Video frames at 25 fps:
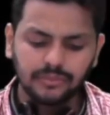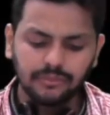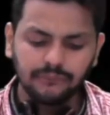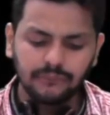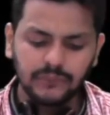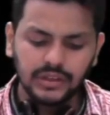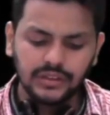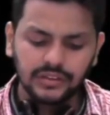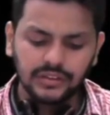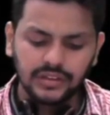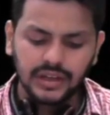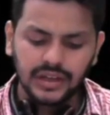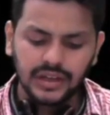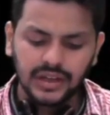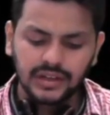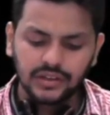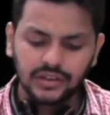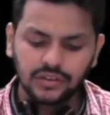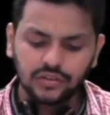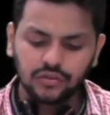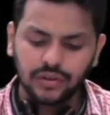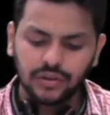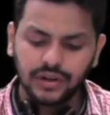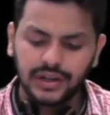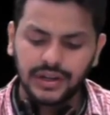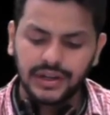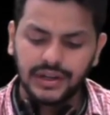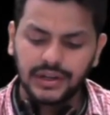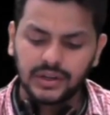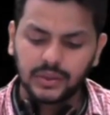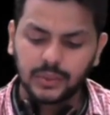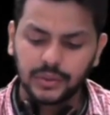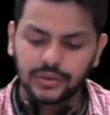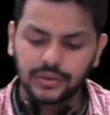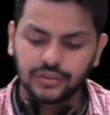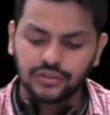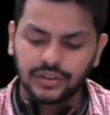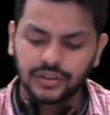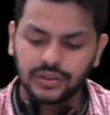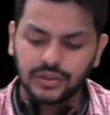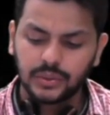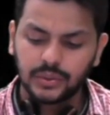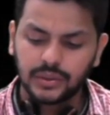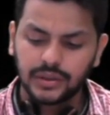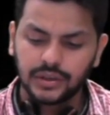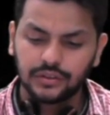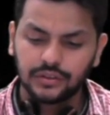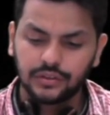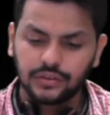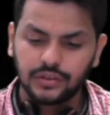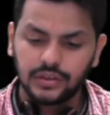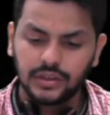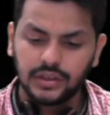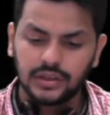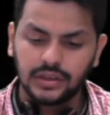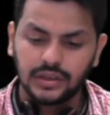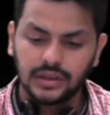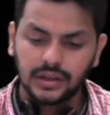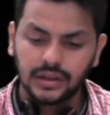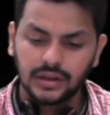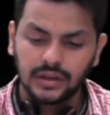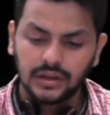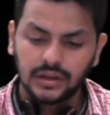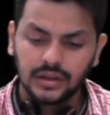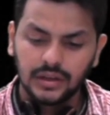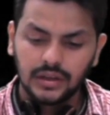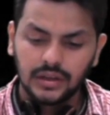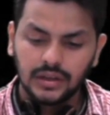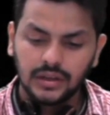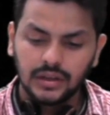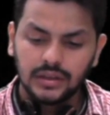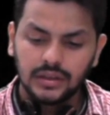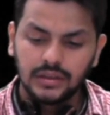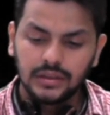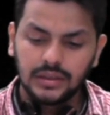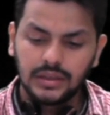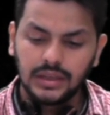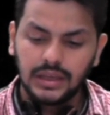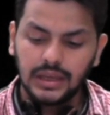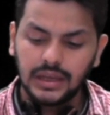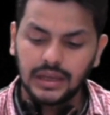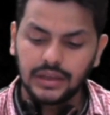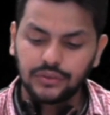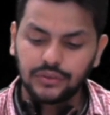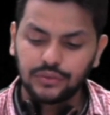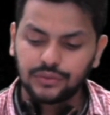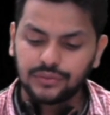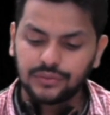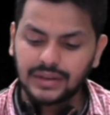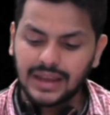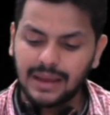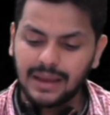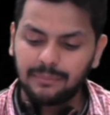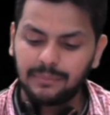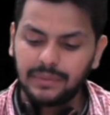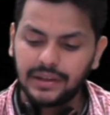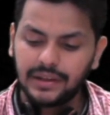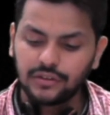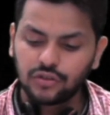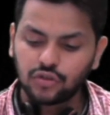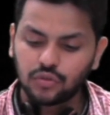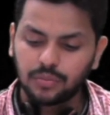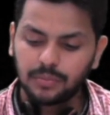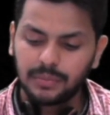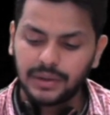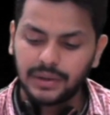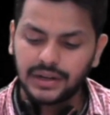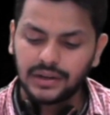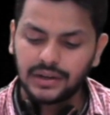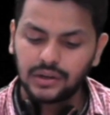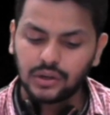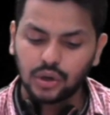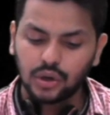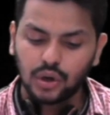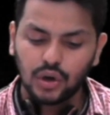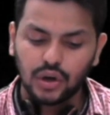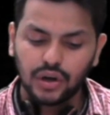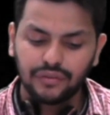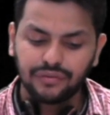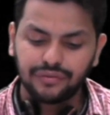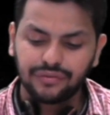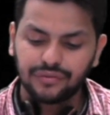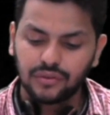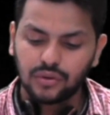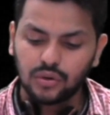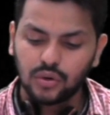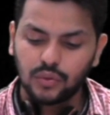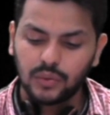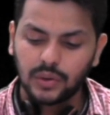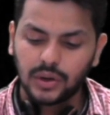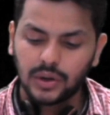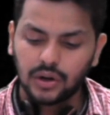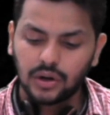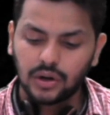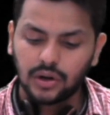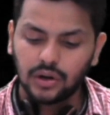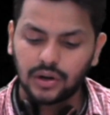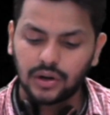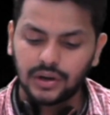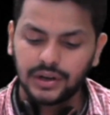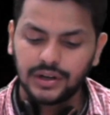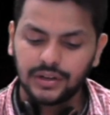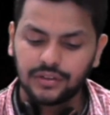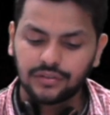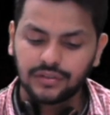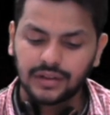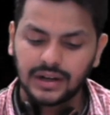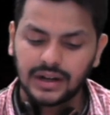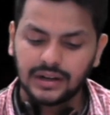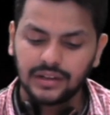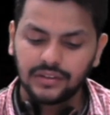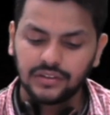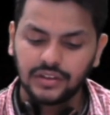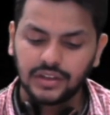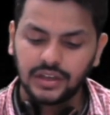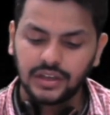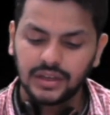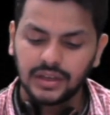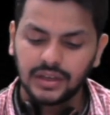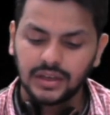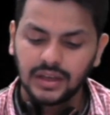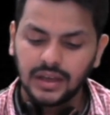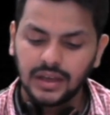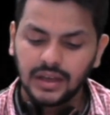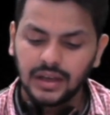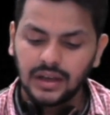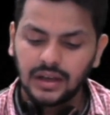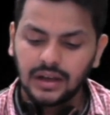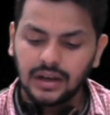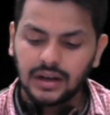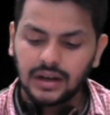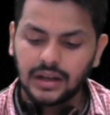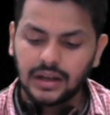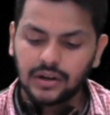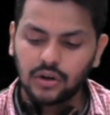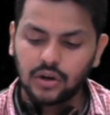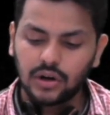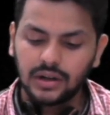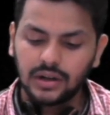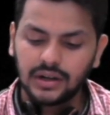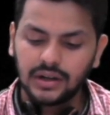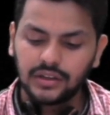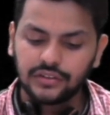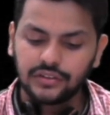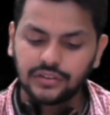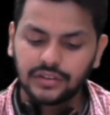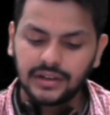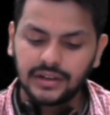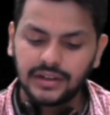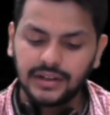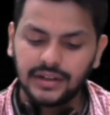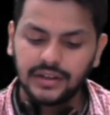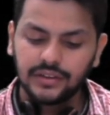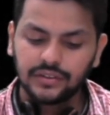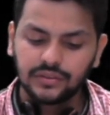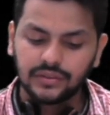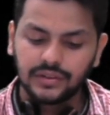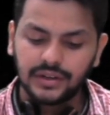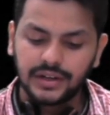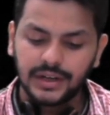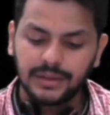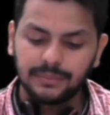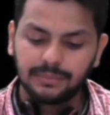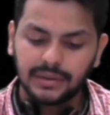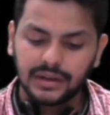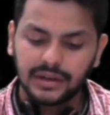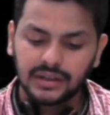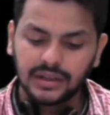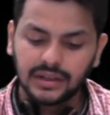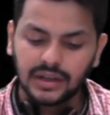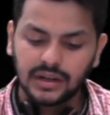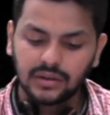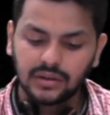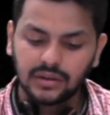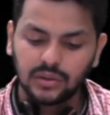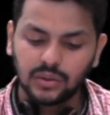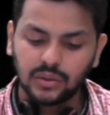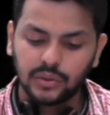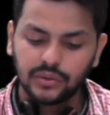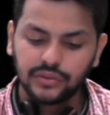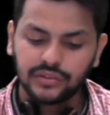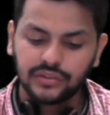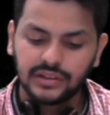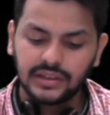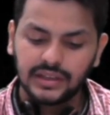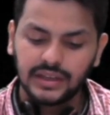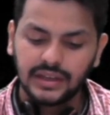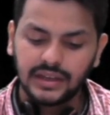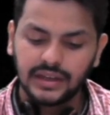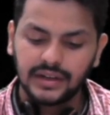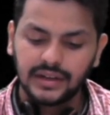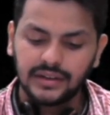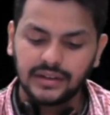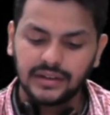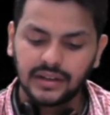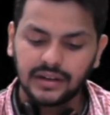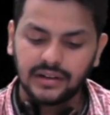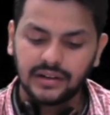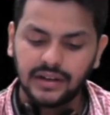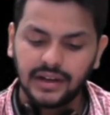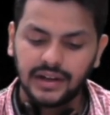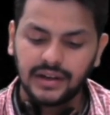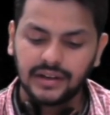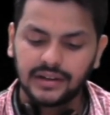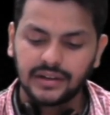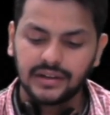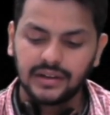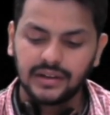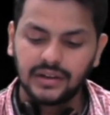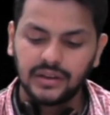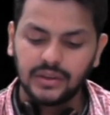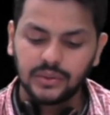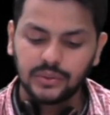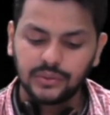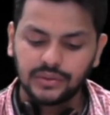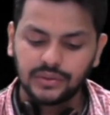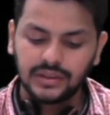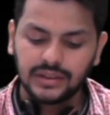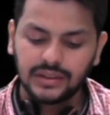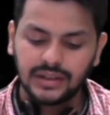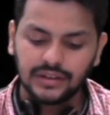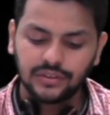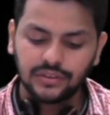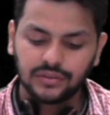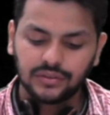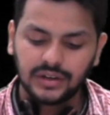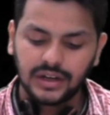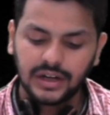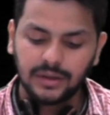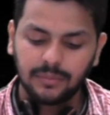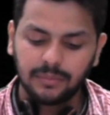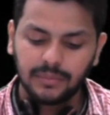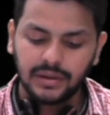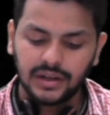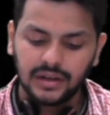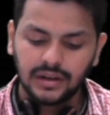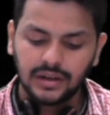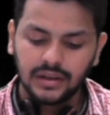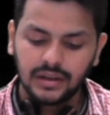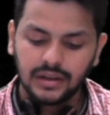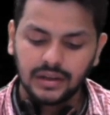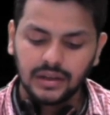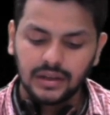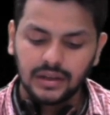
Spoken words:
Is again a straight question. You can see here, the establishment of overall audit strategy are not necessarily discrete but are closely interrelated. Do you see that statement?